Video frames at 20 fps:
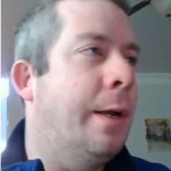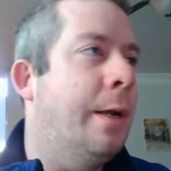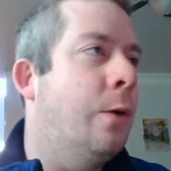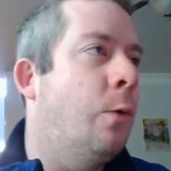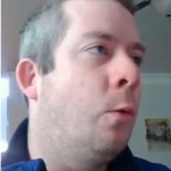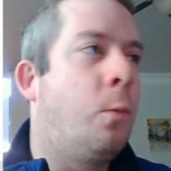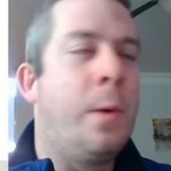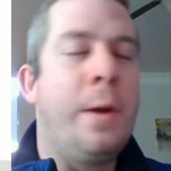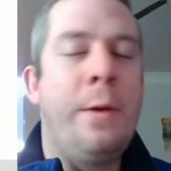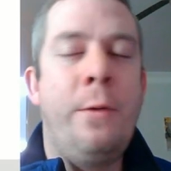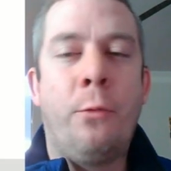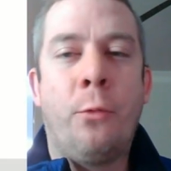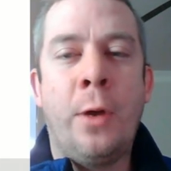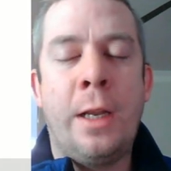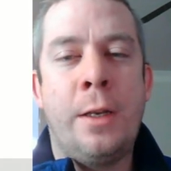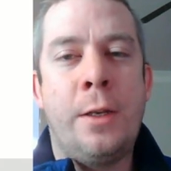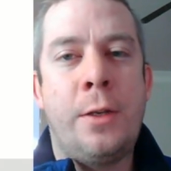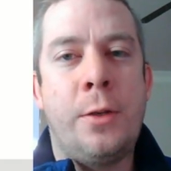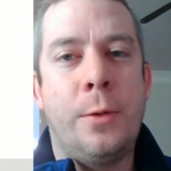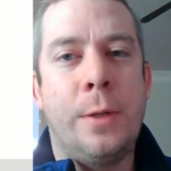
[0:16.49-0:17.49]
or we've
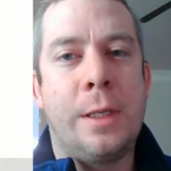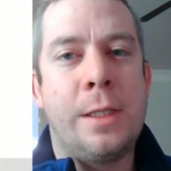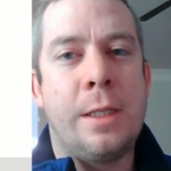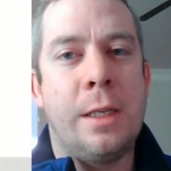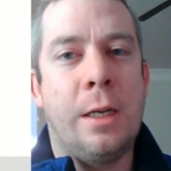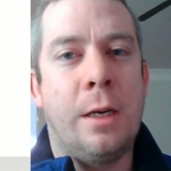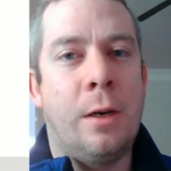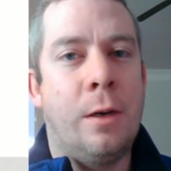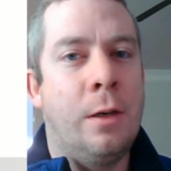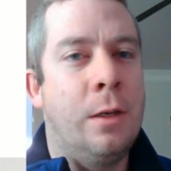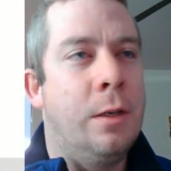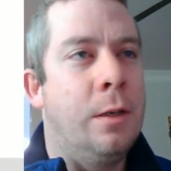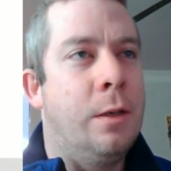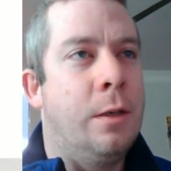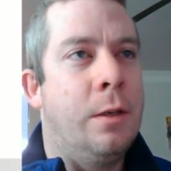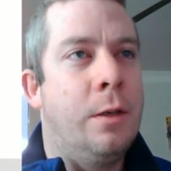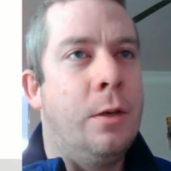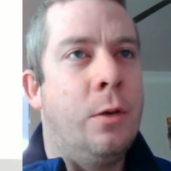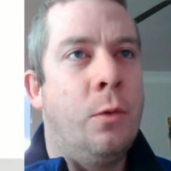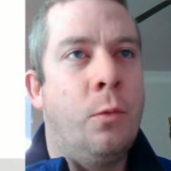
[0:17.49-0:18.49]
written to Excel,
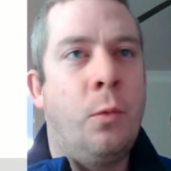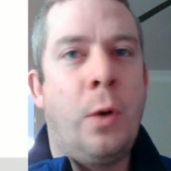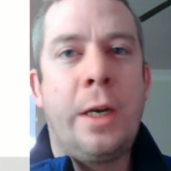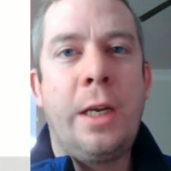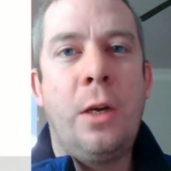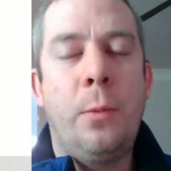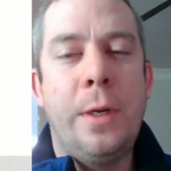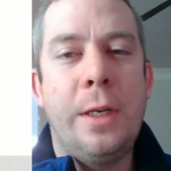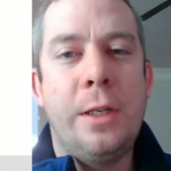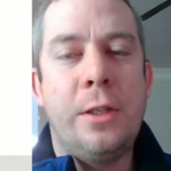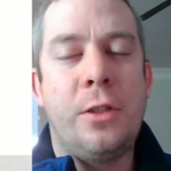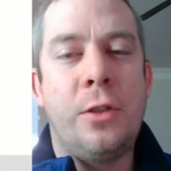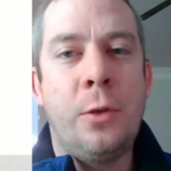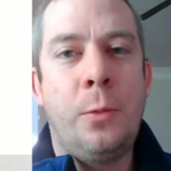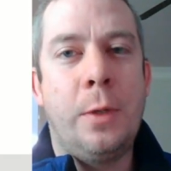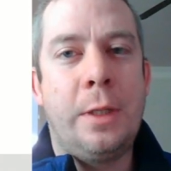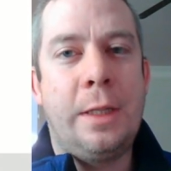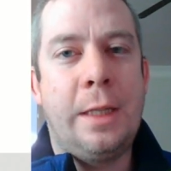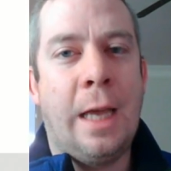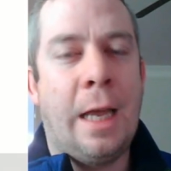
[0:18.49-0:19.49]
what can we do
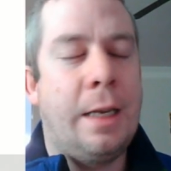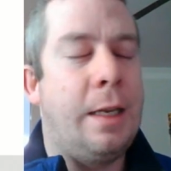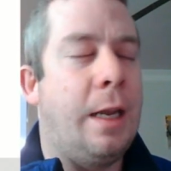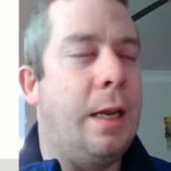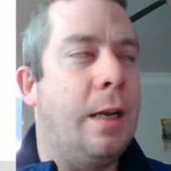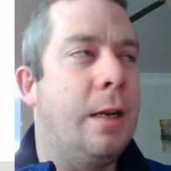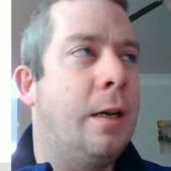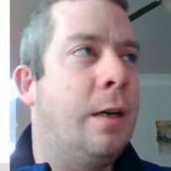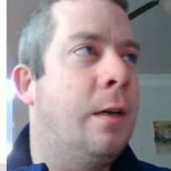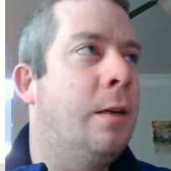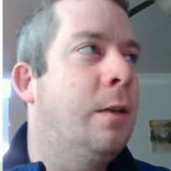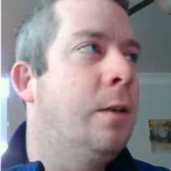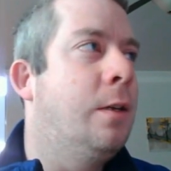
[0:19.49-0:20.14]
with that data?